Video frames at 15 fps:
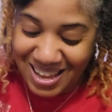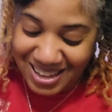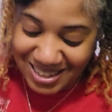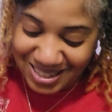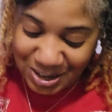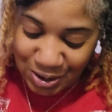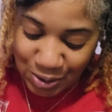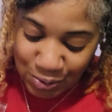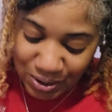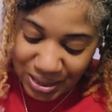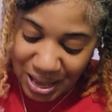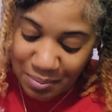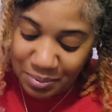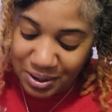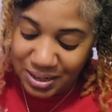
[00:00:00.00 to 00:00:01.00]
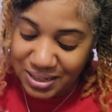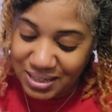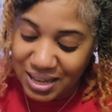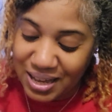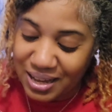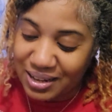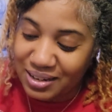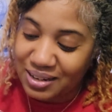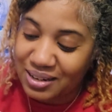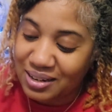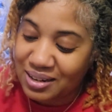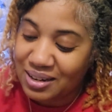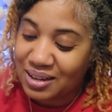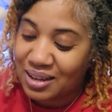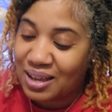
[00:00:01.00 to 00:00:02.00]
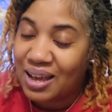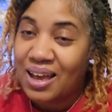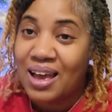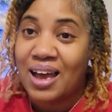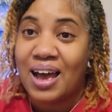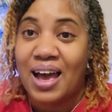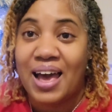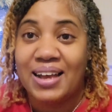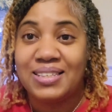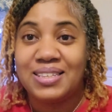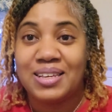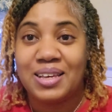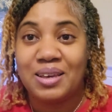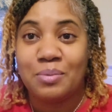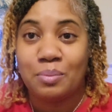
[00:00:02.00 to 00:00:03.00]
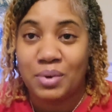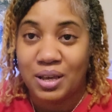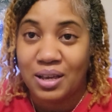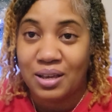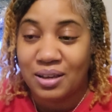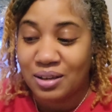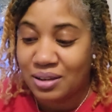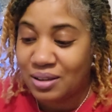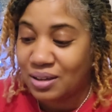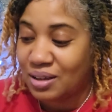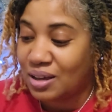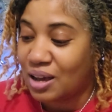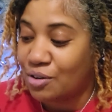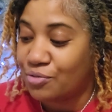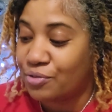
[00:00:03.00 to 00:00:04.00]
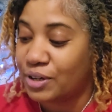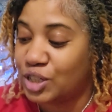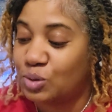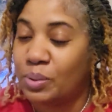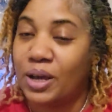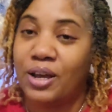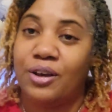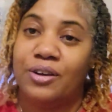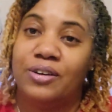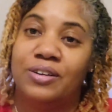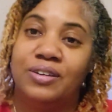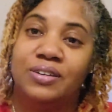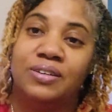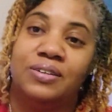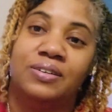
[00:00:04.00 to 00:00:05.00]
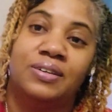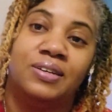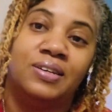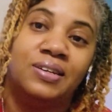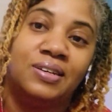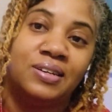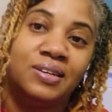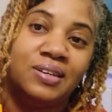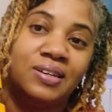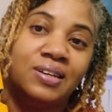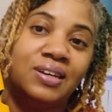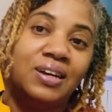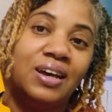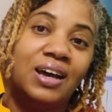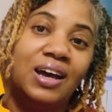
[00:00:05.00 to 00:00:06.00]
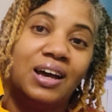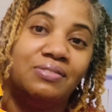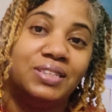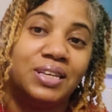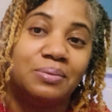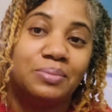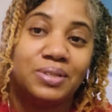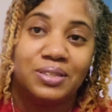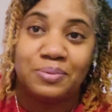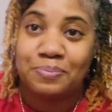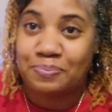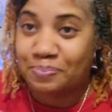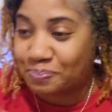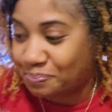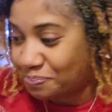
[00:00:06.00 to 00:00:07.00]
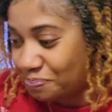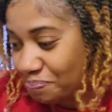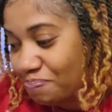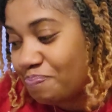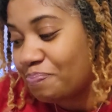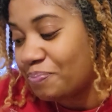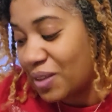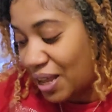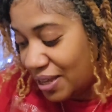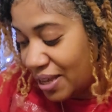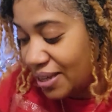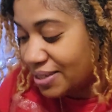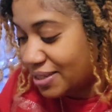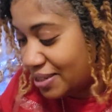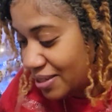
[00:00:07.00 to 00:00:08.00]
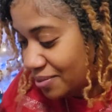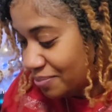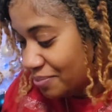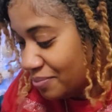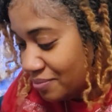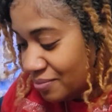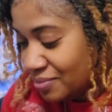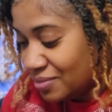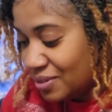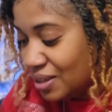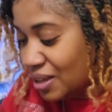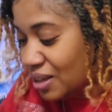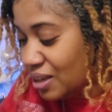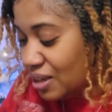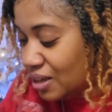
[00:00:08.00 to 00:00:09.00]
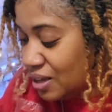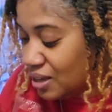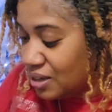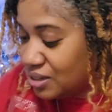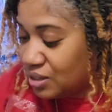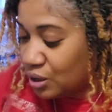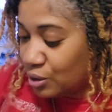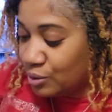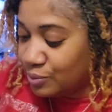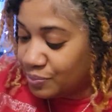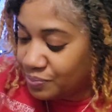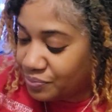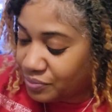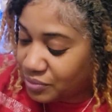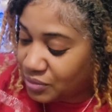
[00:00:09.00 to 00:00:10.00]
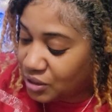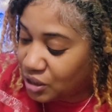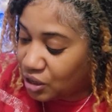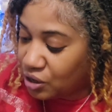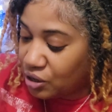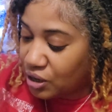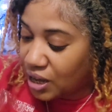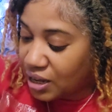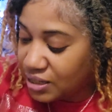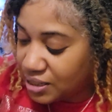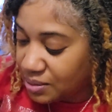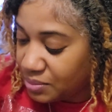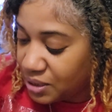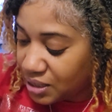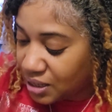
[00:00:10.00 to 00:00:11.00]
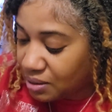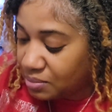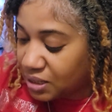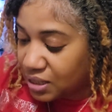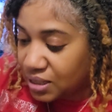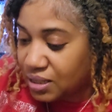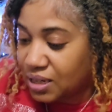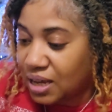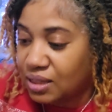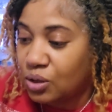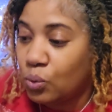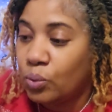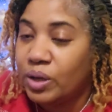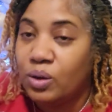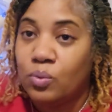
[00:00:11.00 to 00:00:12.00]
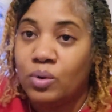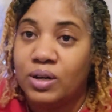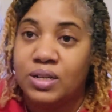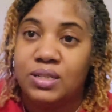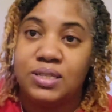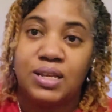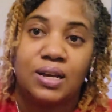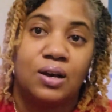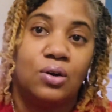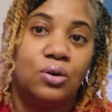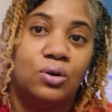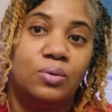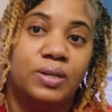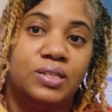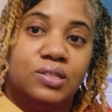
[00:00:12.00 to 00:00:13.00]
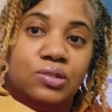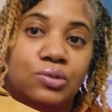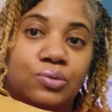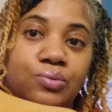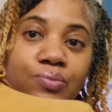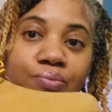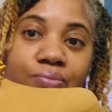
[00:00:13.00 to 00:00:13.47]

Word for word: So with that being said, I had to get me a fresh pair of Tims. Yes. So, the girl got her some Tims. I just got the wheat ones like I always do.